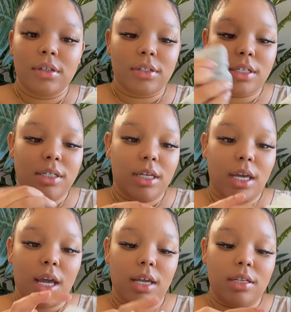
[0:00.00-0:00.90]
just in
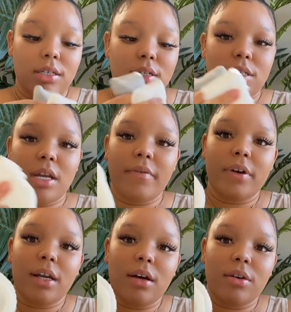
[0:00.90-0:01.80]
case, you just never
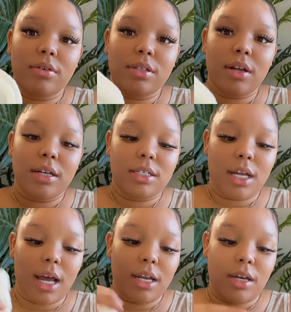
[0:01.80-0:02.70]
know. So I just
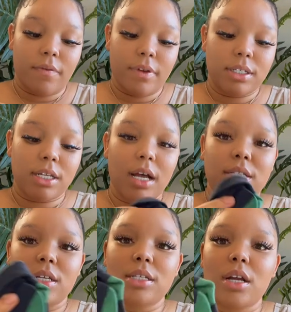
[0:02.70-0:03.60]
got different socks.
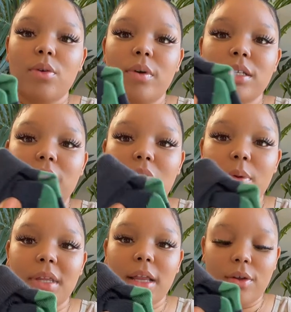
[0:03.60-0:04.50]
These are the ones that go
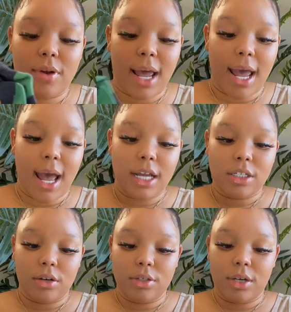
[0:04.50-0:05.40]
with that little hat I
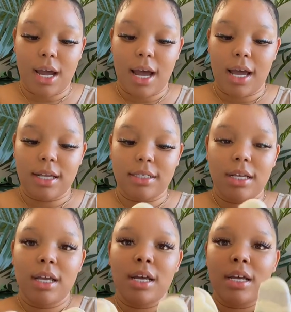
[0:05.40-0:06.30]
showed you guys.
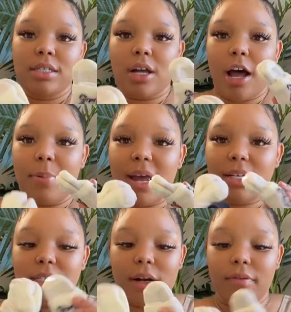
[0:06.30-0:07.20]
So I
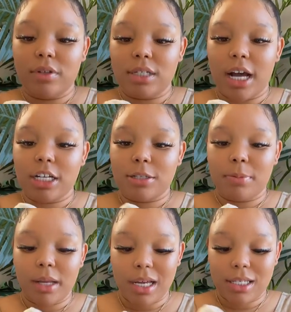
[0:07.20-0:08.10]
packed several socks,
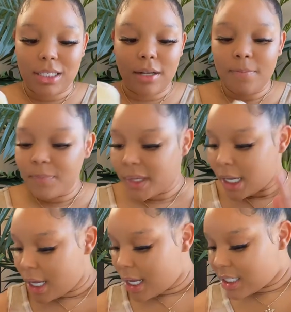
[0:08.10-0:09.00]
plus
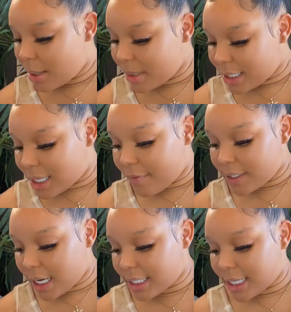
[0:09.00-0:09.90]
some of this stuff is
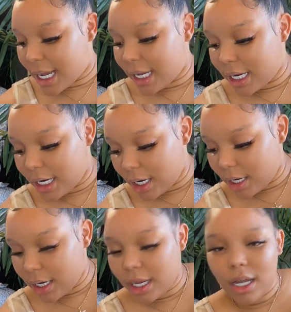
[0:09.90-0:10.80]
gonna stay in
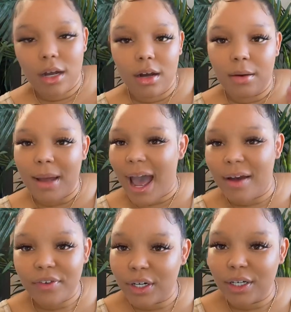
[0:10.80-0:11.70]
here
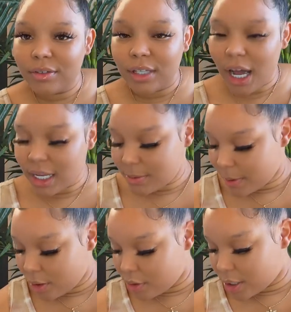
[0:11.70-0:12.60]
after the
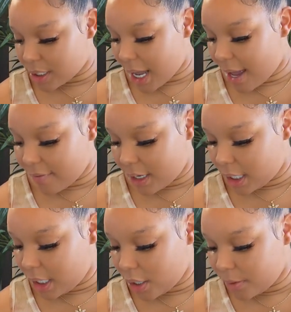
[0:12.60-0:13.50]
hospital, just to have in
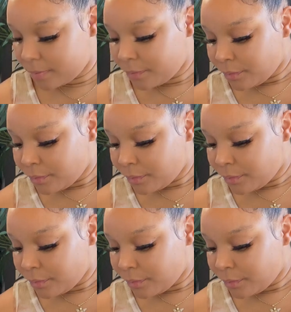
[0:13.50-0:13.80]
here.